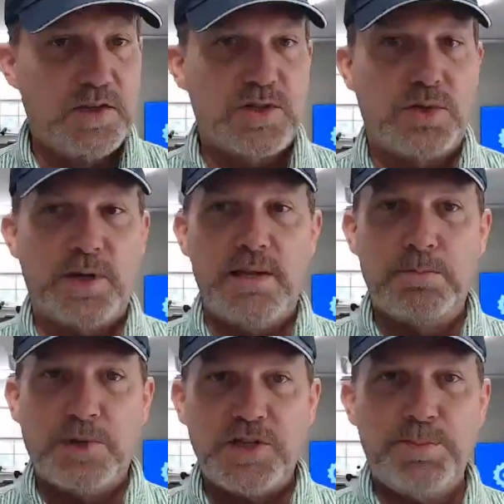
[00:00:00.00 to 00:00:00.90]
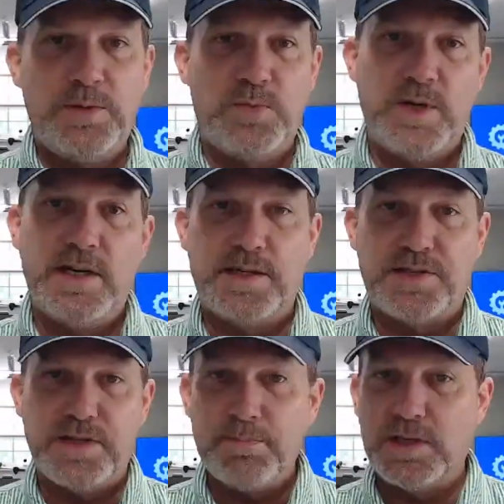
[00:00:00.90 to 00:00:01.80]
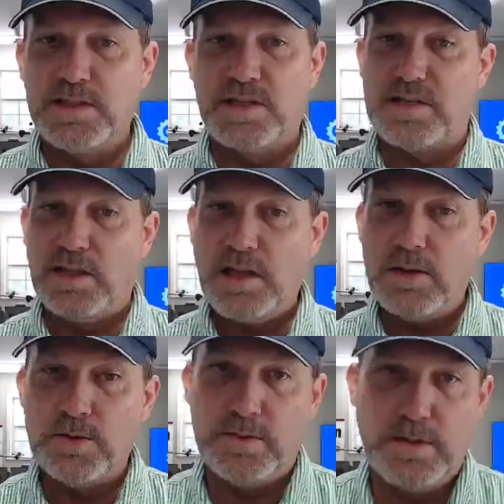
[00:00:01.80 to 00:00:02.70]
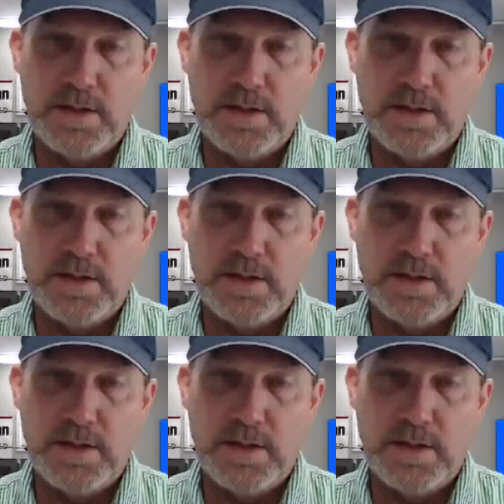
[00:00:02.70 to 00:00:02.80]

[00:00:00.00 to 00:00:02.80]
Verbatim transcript: So it must be reading something that's low.